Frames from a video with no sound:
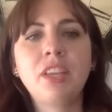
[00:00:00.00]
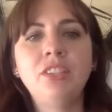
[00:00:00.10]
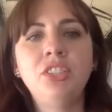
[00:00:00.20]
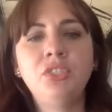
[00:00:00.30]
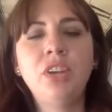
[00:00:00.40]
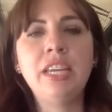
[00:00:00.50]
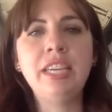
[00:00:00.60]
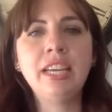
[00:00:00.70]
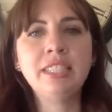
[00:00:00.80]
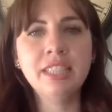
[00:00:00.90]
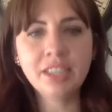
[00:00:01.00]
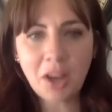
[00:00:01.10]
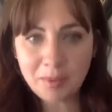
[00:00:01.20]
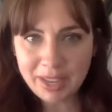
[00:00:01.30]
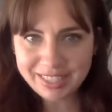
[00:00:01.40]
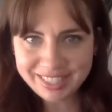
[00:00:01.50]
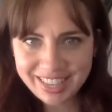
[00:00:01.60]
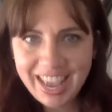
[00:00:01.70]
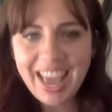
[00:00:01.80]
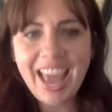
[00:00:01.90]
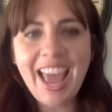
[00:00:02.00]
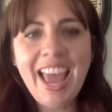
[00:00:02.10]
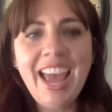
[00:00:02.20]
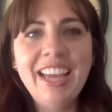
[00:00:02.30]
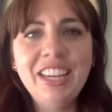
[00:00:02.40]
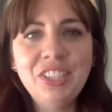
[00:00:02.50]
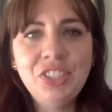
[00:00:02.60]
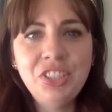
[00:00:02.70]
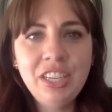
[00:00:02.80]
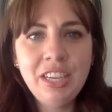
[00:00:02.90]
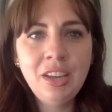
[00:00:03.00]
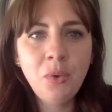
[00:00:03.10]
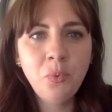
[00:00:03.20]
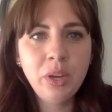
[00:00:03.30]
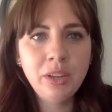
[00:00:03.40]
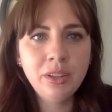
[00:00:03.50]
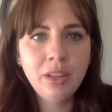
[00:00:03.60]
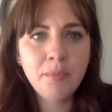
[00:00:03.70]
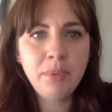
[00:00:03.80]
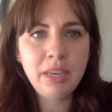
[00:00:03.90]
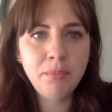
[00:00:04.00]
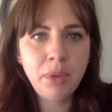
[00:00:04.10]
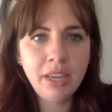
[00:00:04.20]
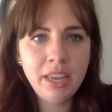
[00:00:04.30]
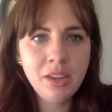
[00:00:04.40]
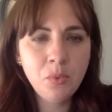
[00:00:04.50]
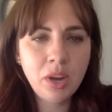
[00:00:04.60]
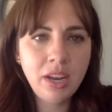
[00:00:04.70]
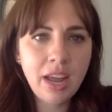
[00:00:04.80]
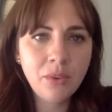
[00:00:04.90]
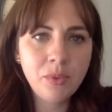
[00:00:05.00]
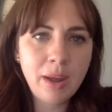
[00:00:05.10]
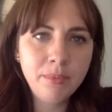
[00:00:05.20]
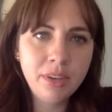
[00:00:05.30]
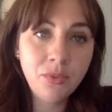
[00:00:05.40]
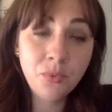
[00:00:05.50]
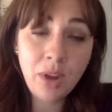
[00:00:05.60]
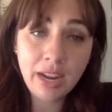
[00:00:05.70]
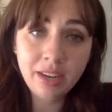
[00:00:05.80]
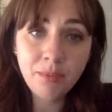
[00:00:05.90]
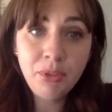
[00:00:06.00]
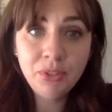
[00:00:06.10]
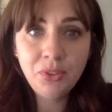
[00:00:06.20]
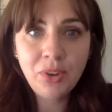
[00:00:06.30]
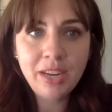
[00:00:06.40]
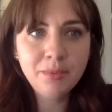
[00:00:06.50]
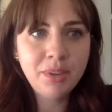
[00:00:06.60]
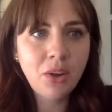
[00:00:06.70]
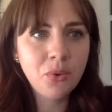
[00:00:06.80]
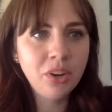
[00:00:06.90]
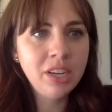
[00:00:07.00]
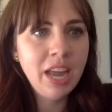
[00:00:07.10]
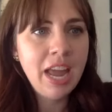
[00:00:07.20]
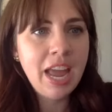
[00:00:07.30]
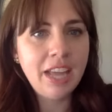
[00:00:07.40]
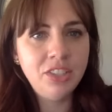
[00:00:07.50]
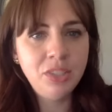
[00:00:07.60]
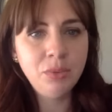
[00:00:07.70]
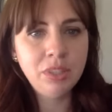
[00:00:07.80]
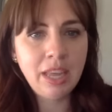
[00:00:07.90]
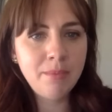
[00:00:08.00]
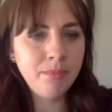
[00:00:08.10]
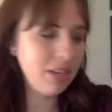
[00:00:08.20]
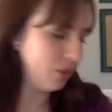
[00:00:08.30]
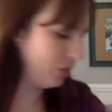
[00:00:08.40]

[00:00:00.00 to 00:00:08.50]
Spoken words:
just write yes in the comments, and she will be picking one at random using random.org, and she will let me know.